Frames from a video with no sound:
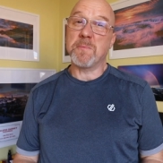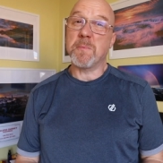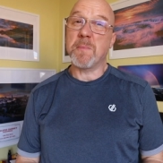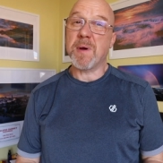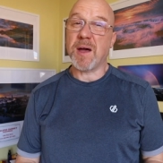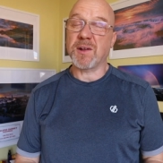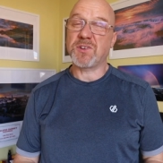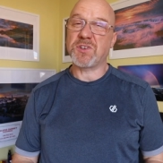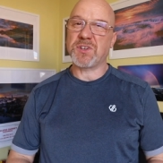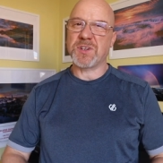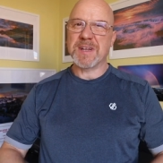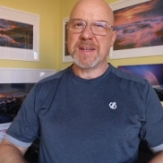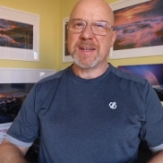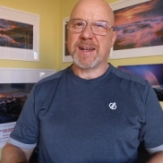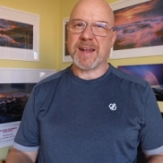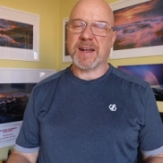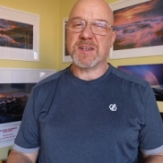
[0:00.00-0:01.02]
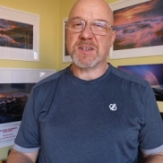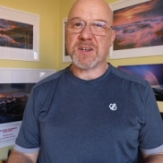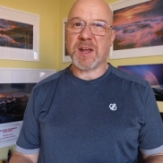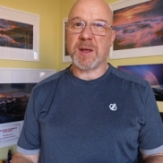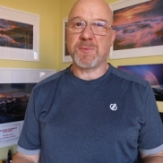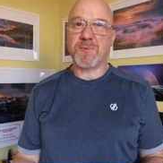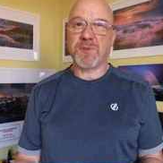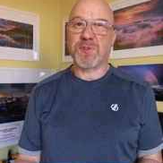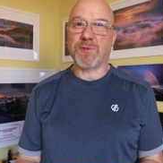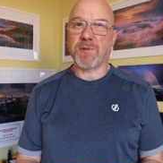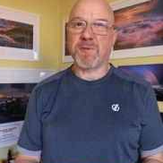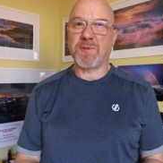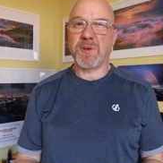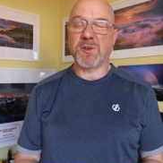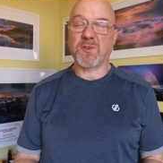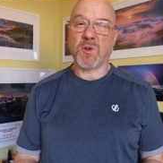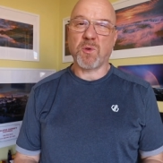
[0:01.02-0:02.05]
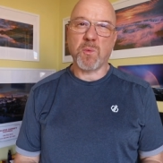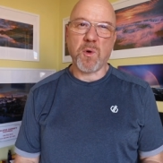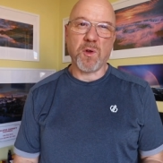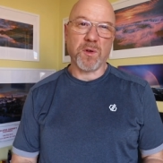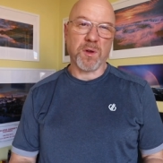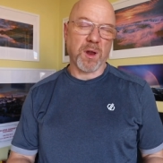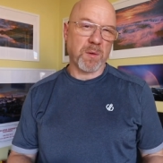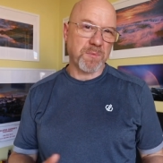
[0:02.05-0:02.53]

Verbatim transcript: much landscape photography as I want.